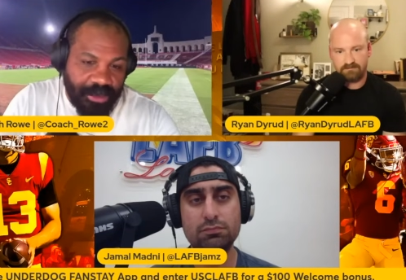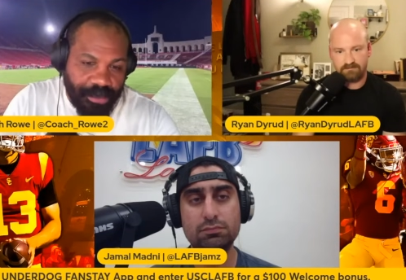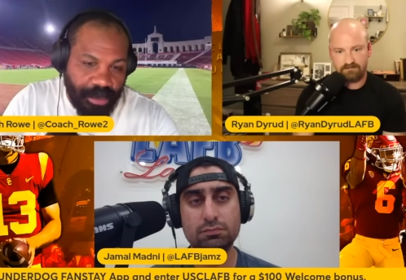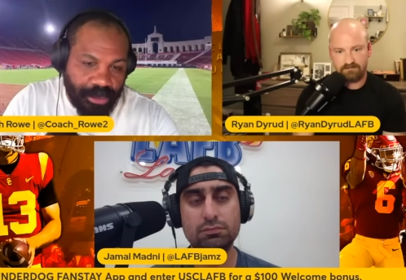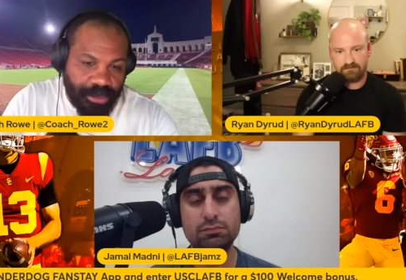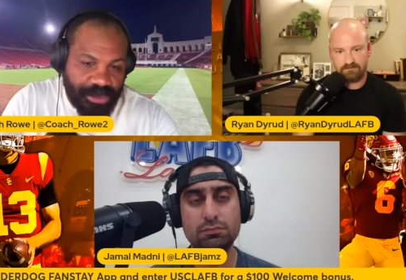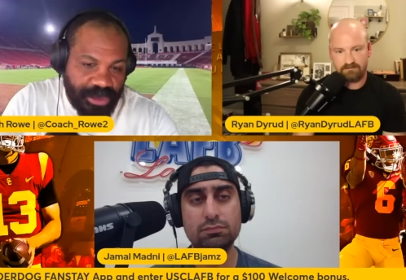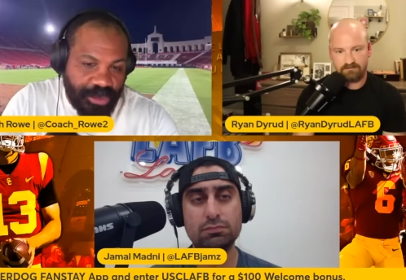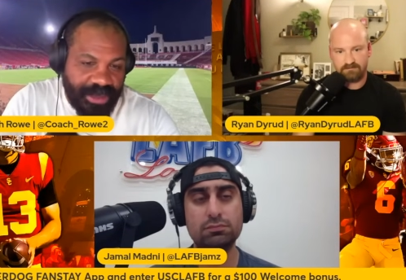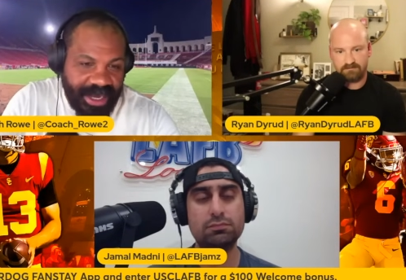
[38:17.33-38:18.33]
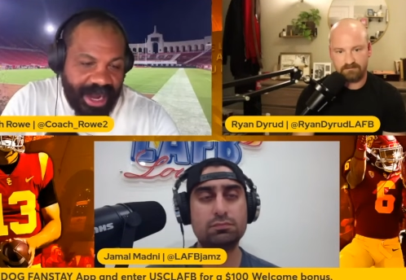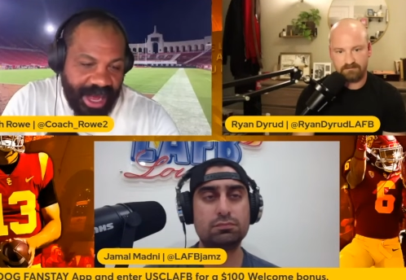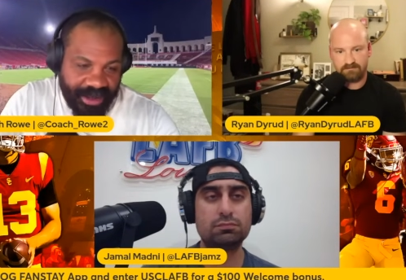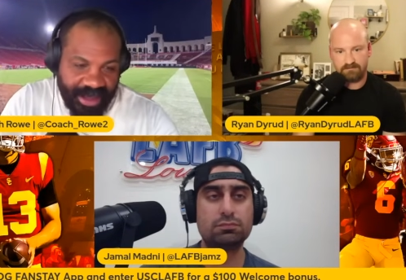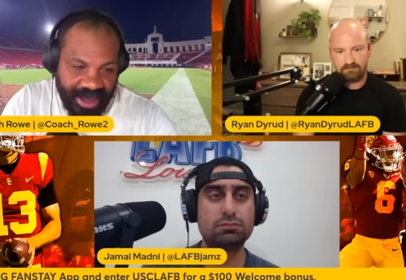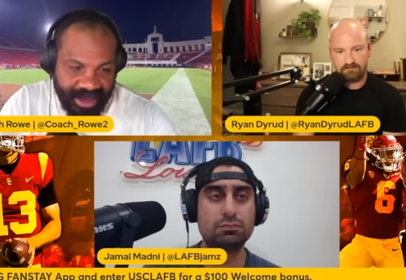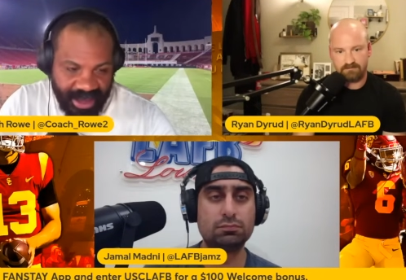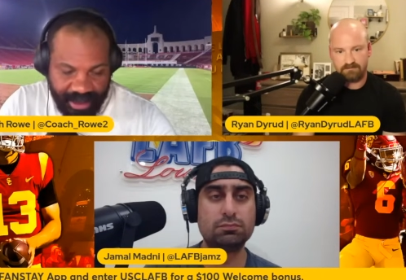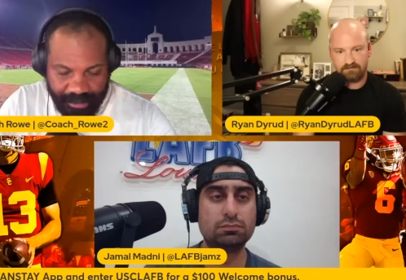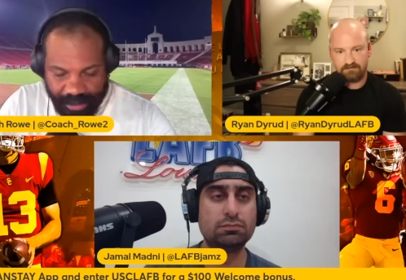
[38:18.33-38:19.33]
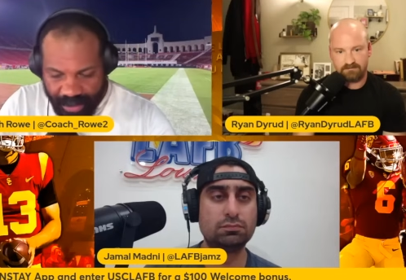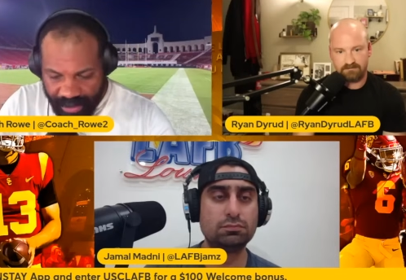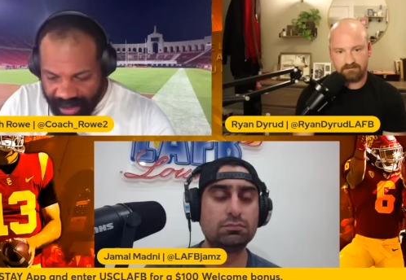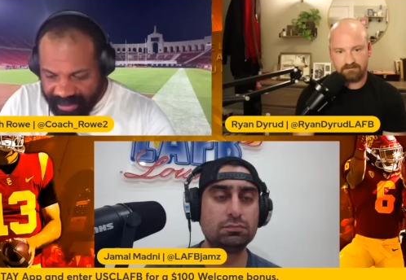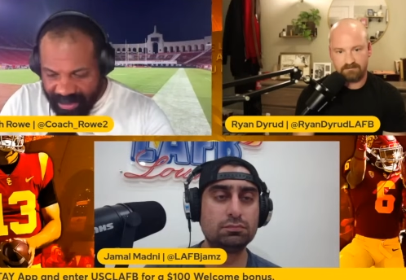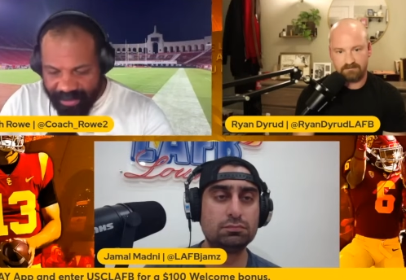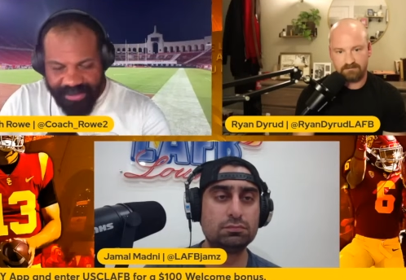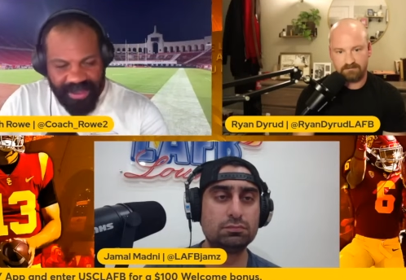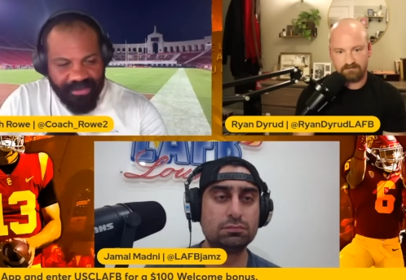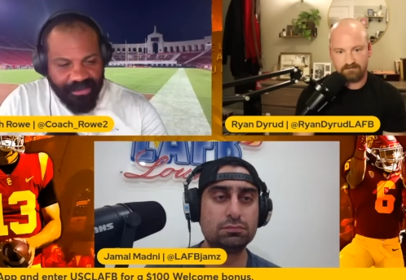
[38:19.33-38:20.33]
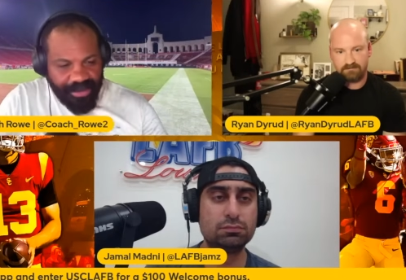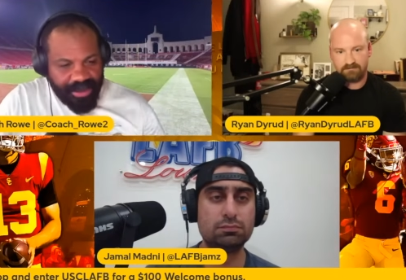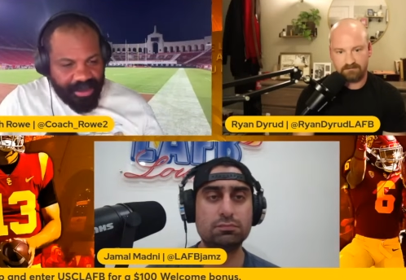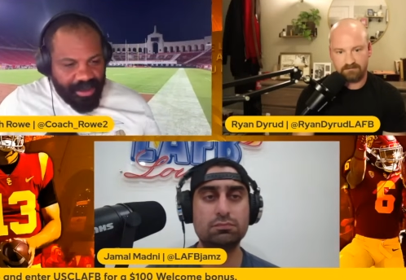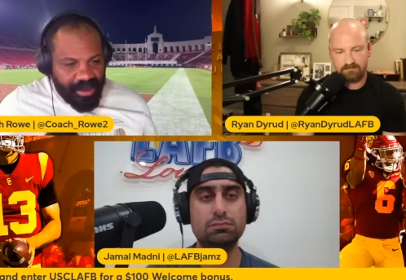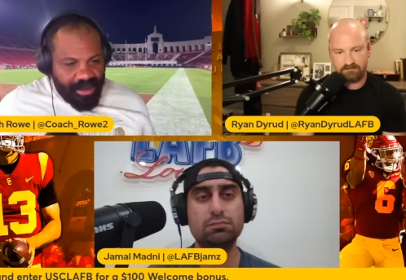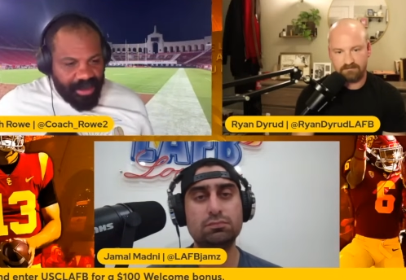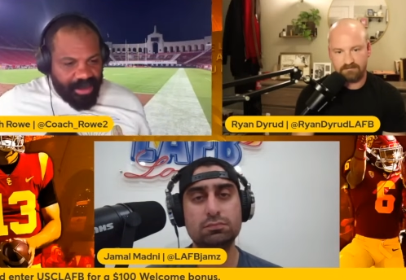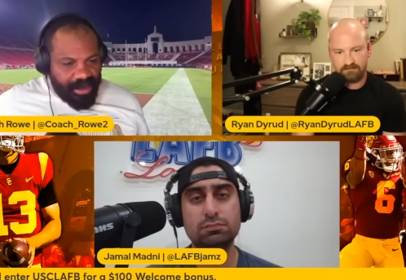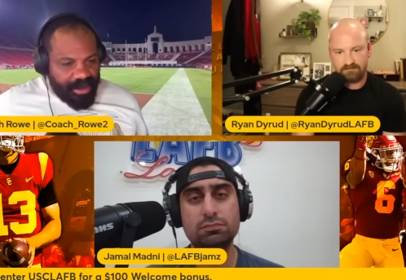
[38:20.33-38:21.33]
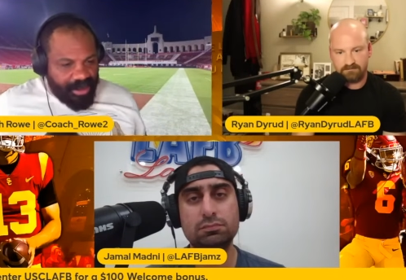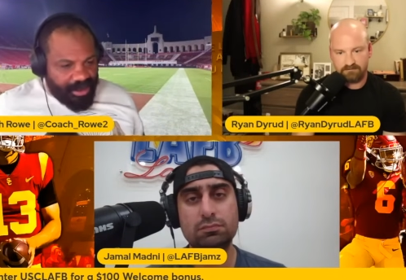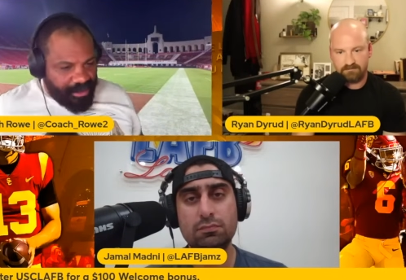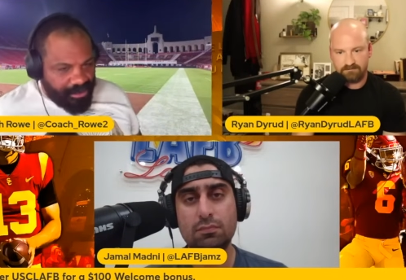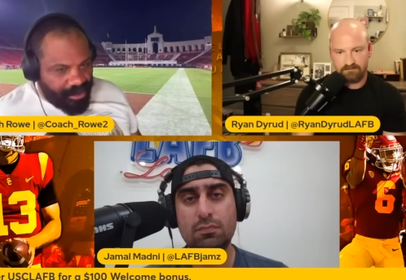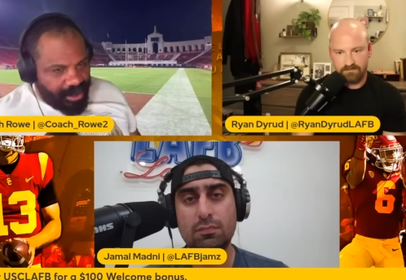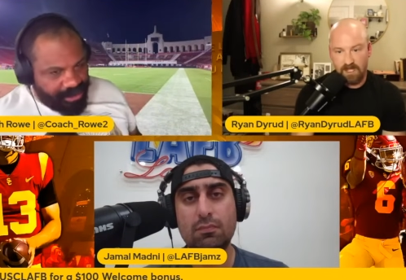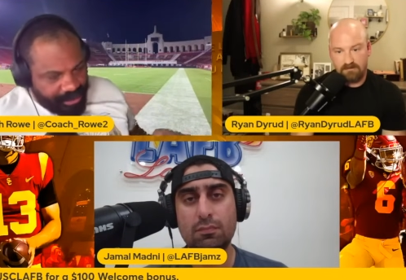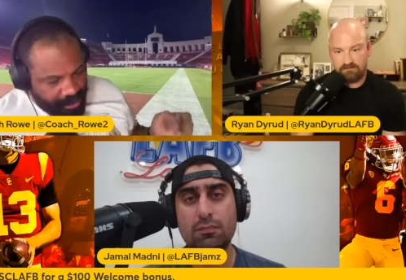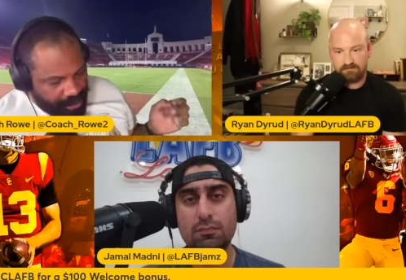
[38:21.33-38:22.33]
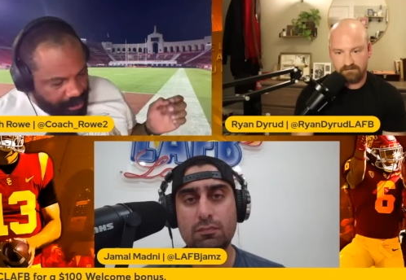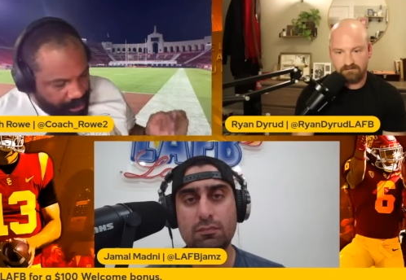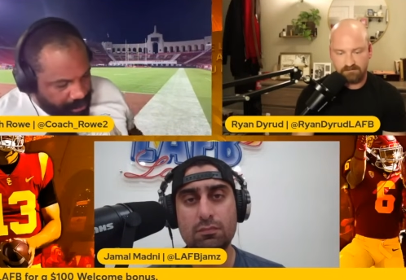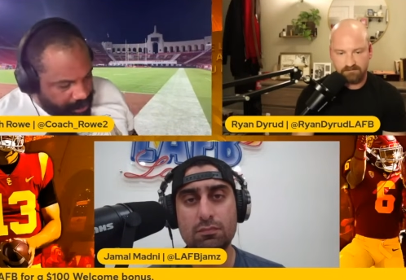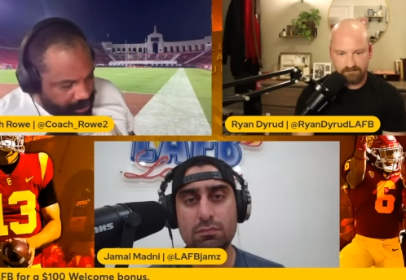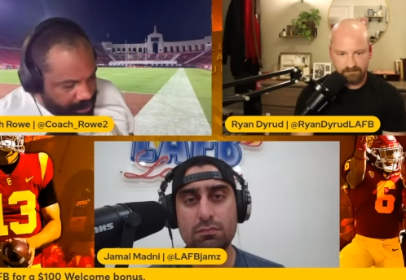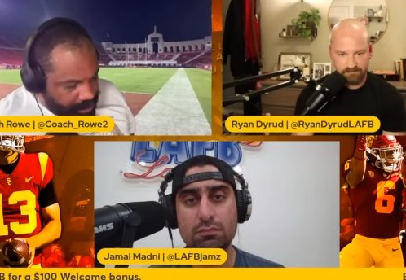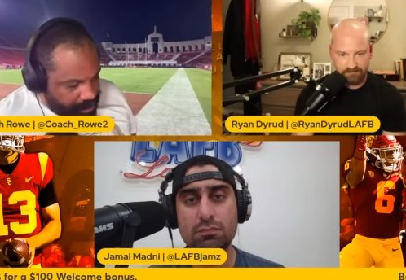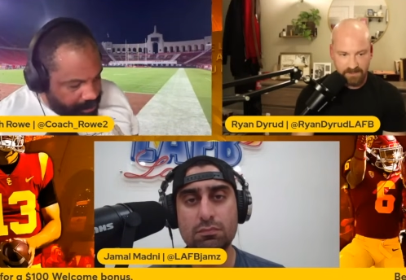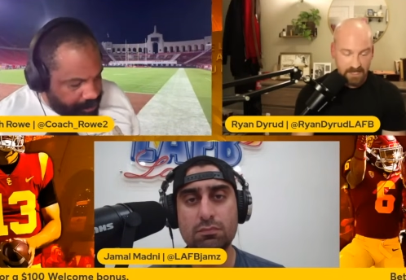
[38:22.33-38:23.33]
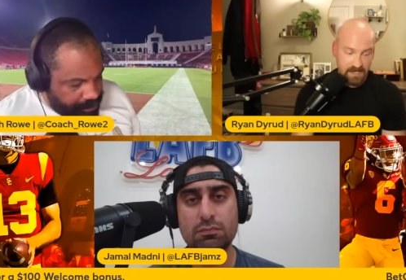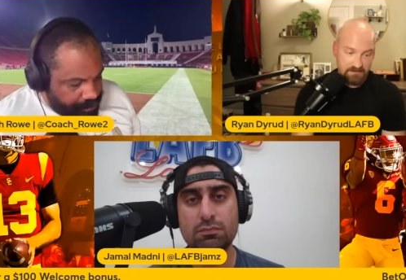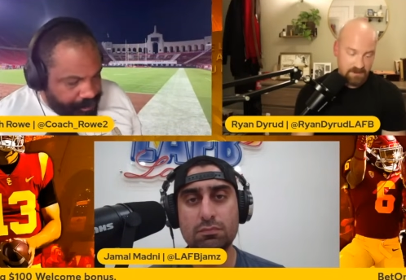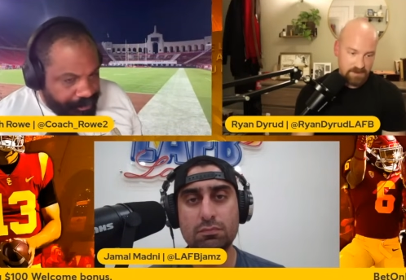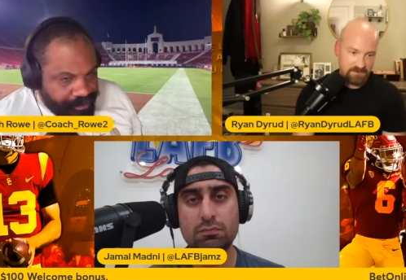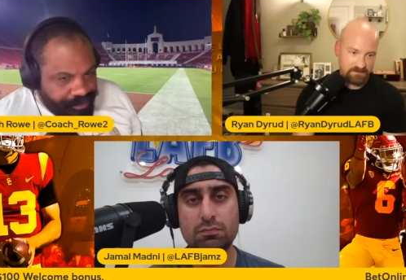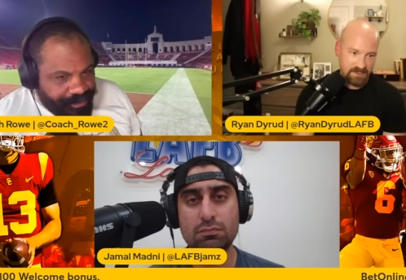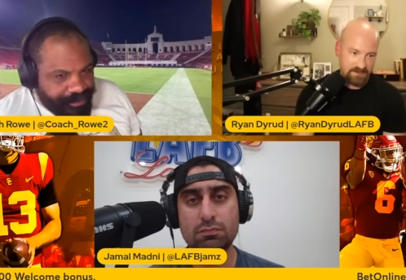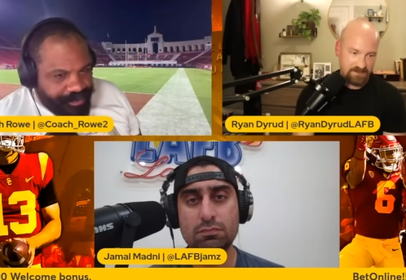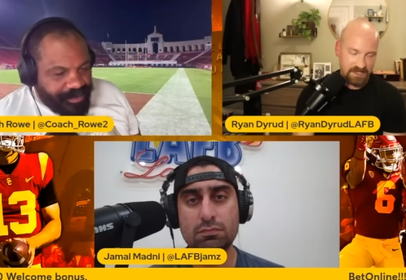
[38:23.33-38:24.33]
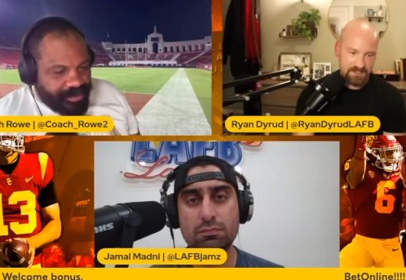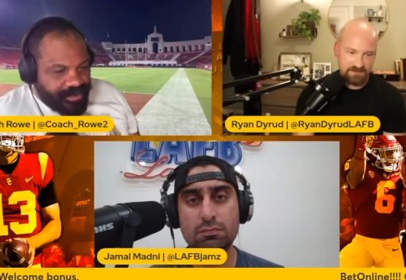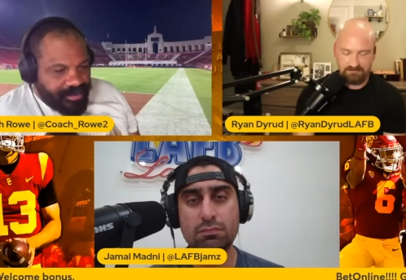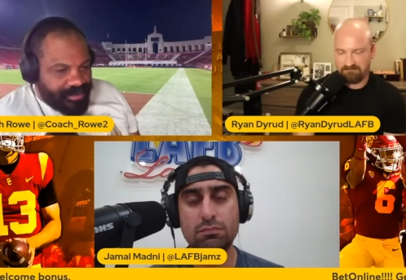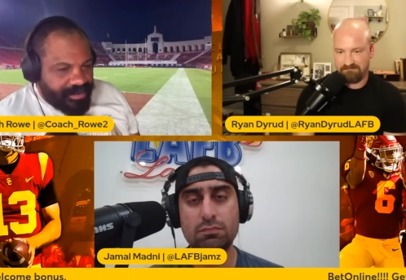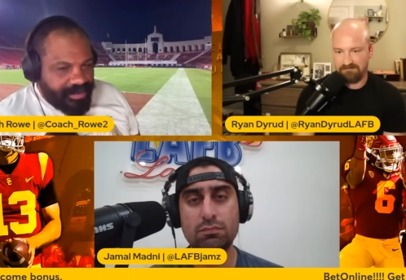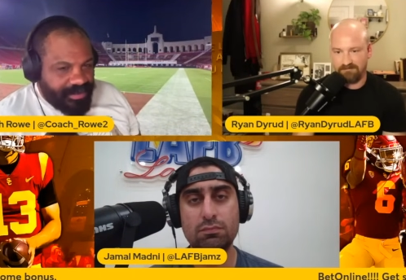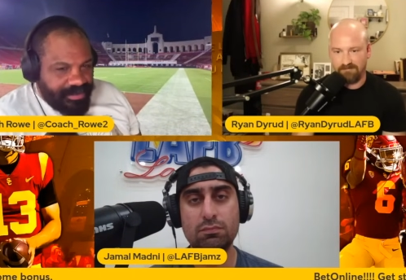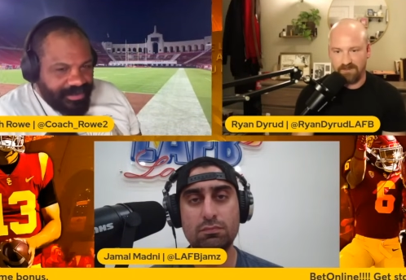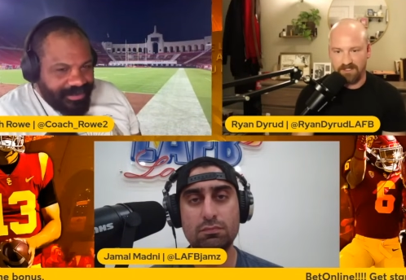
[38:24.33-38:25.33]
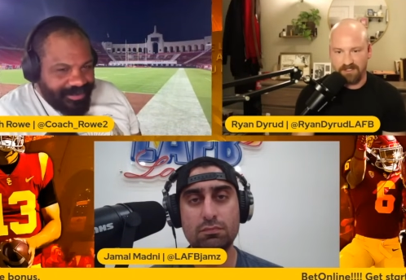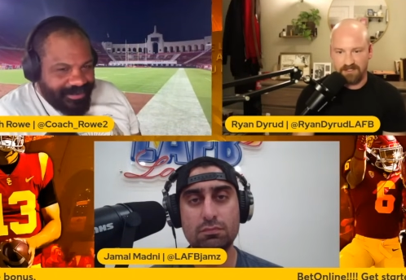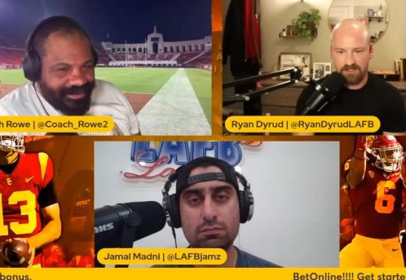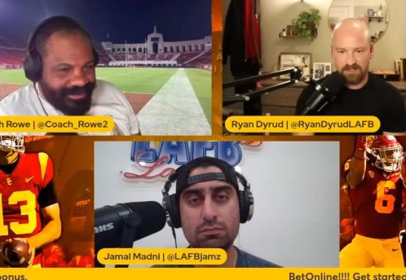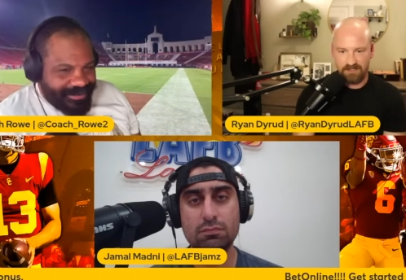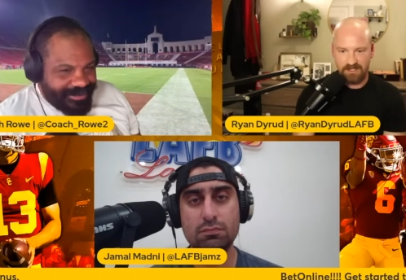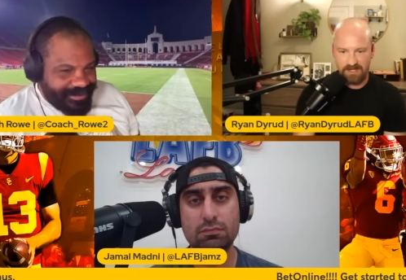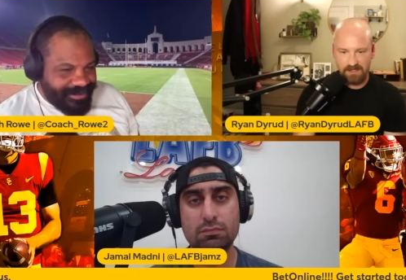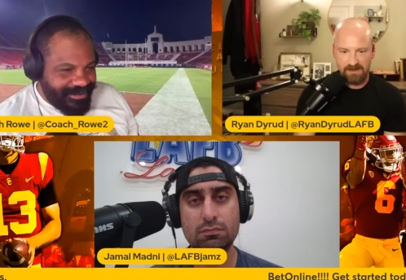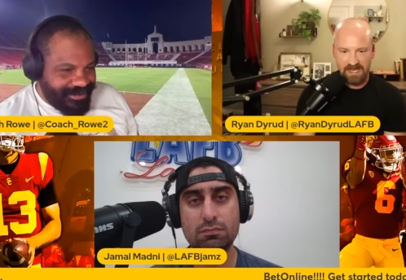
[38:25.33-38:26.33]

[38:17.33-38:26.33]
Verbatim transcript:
Speaker 1: the portal to get out of that game. You guys get what I'm saying from there?
Speaker 2: Ryan yeah. Jamal. Yeah, yeah. I mean, and that's the good and the